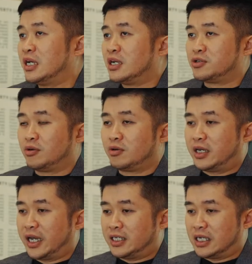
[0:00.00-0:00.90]
So
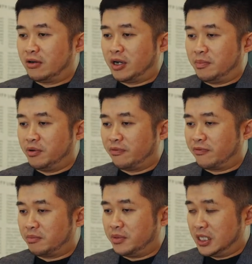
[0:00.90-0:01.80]
that is how they build
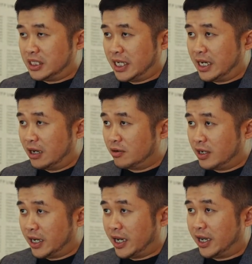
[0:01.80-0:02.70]
from inside out,
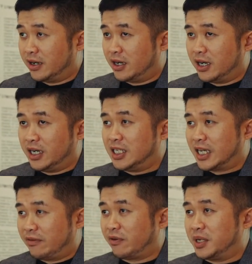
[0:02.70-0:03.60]
and then they
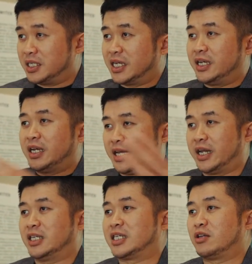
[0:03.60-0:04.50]
design from the inside, and
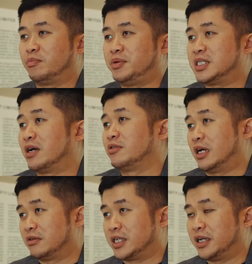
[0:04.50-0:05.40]
then they start to piece out
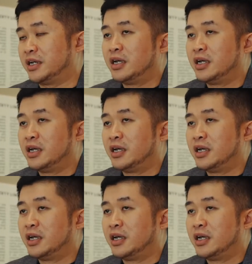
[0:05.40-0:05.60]
the outside.